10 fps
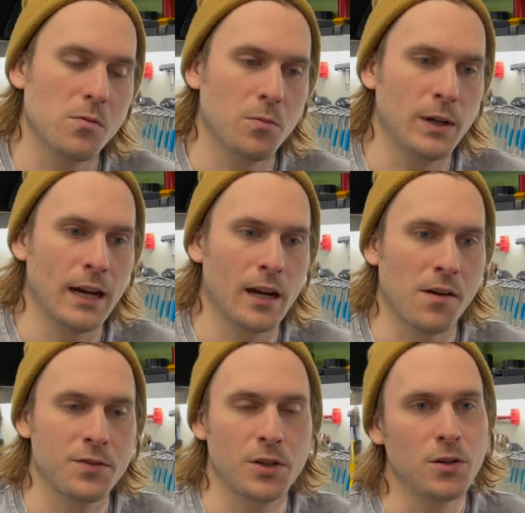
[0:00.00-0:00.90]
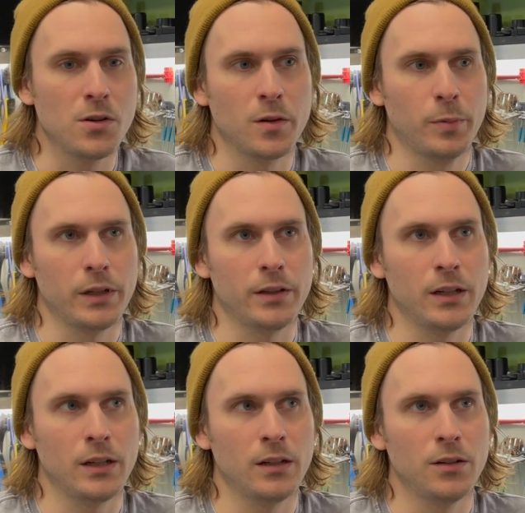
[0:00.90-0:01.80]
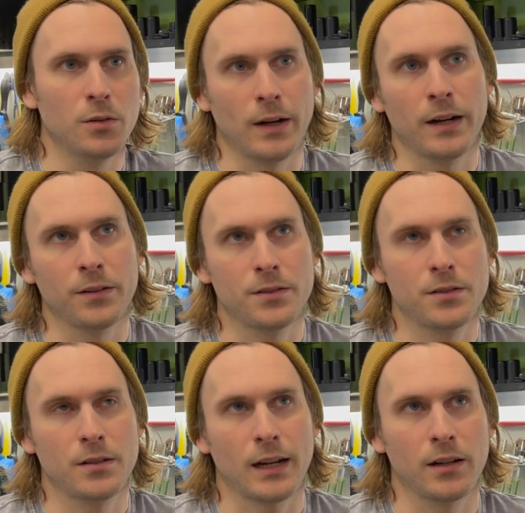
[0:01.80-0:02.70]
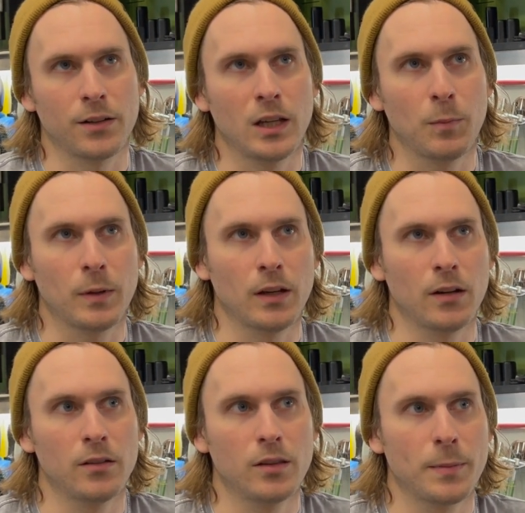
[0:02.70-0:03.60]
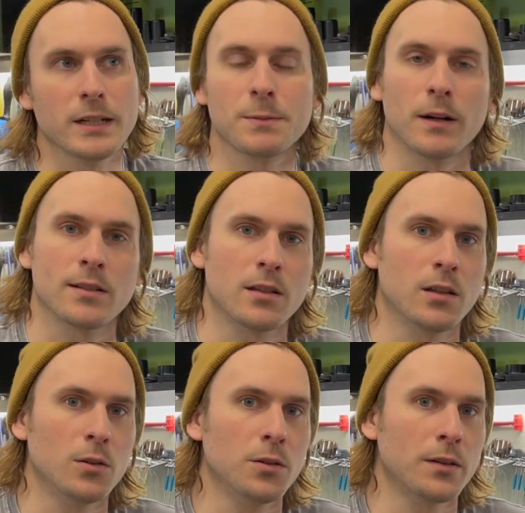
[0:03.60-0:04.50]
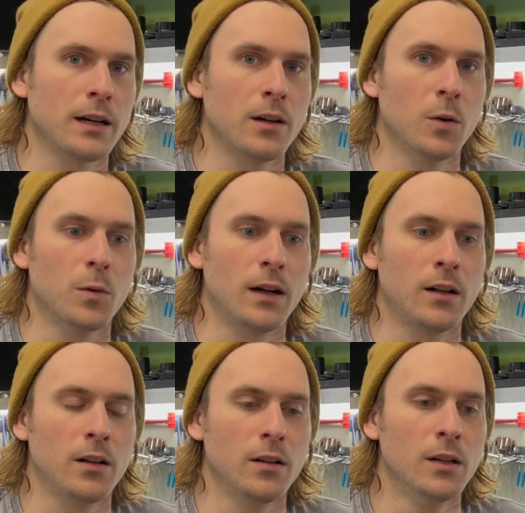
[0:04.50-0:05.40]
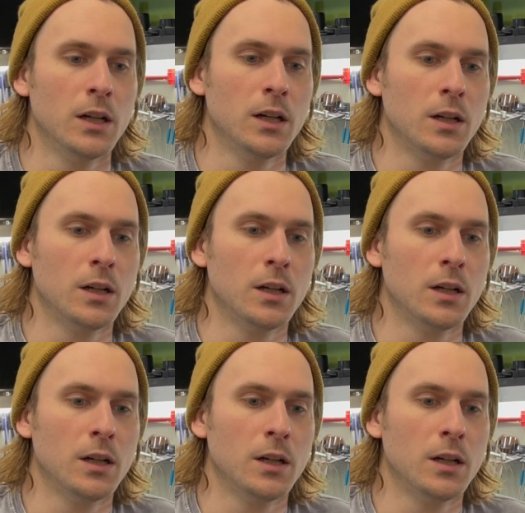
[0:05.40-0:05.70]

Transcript: We have two completely new routes, kind of keeping the best parts of the old route while